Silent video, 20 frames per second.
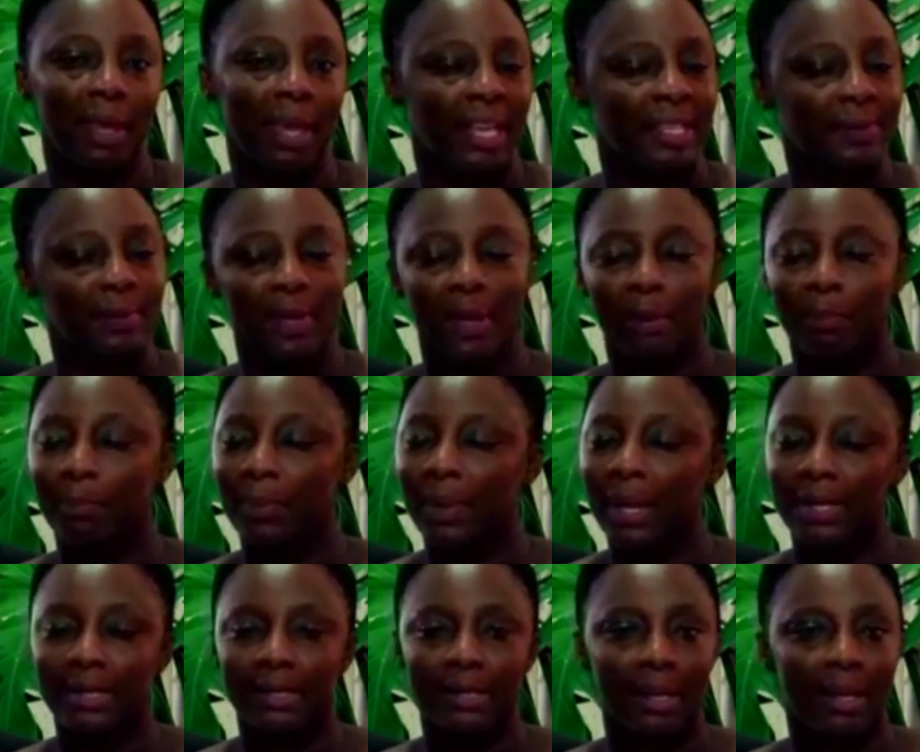He has been a
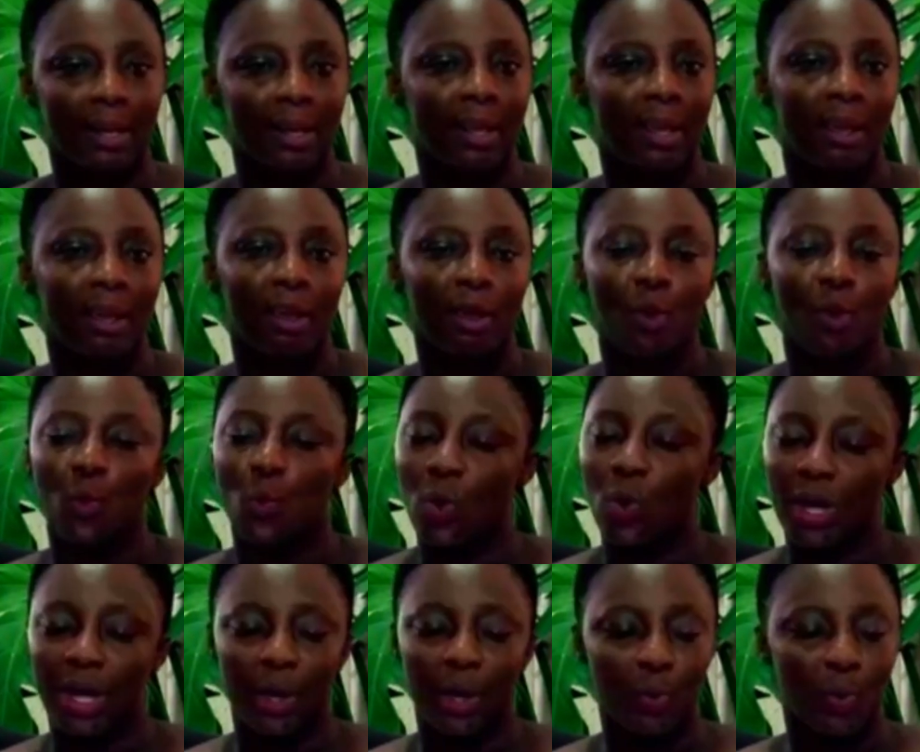blessing,
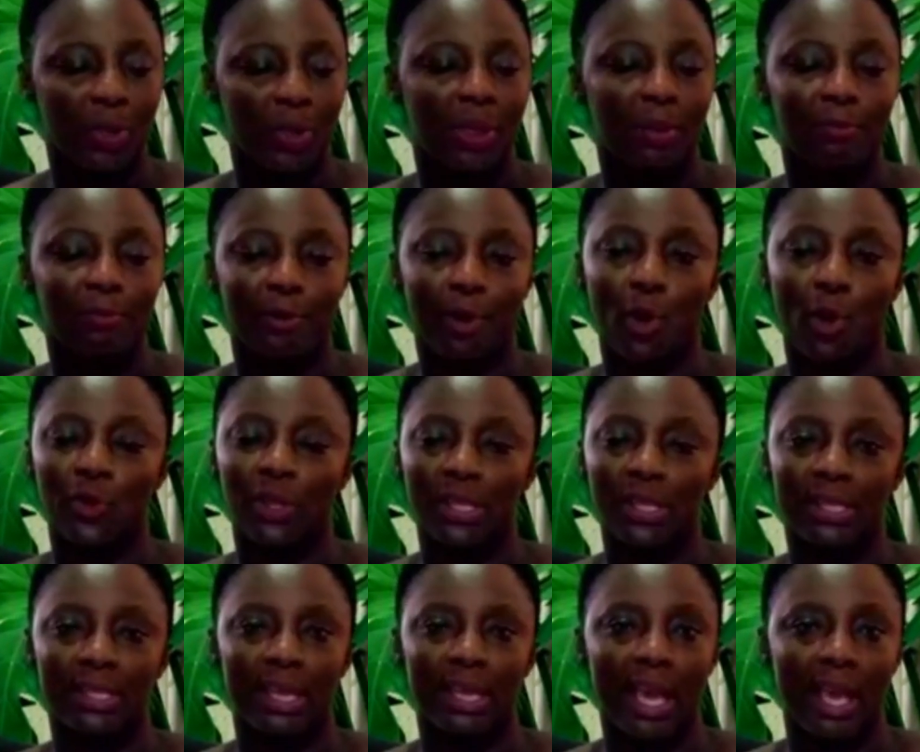working with him for all
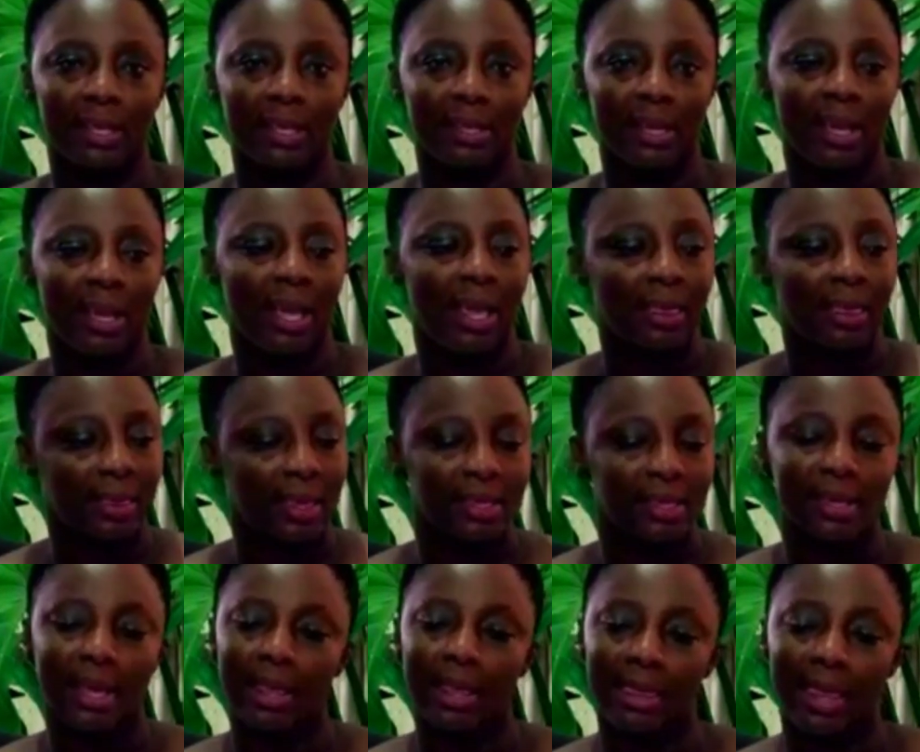these years.
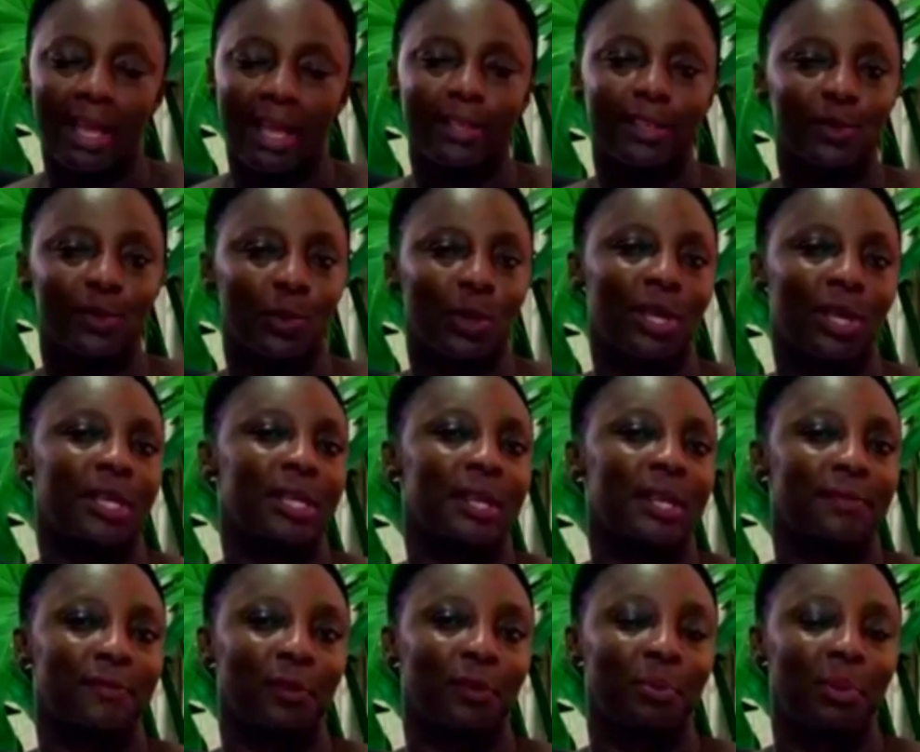This and that is what he
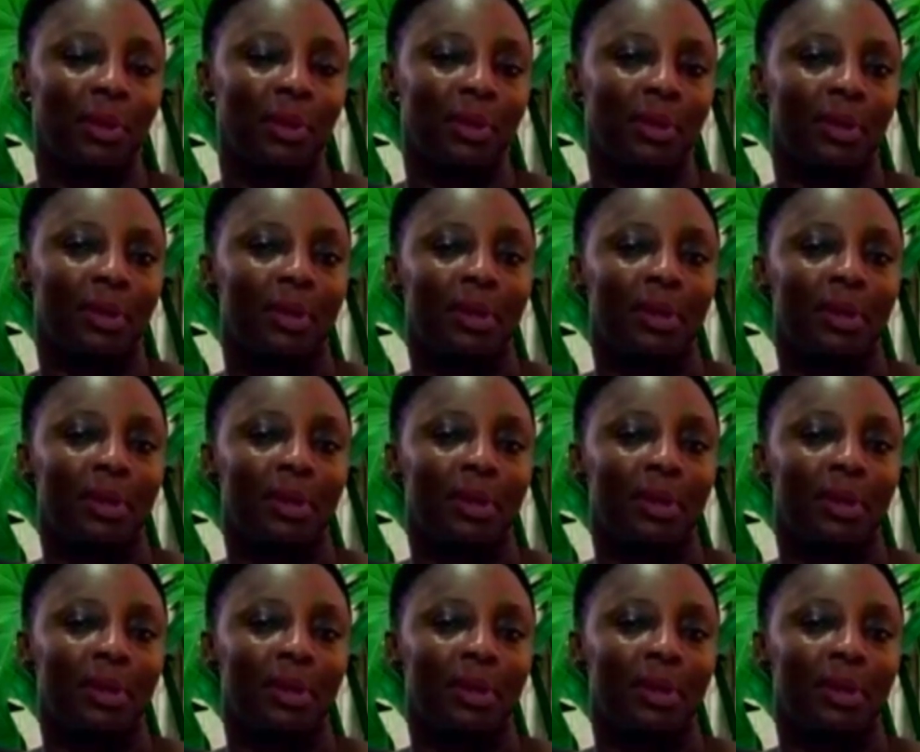did for me.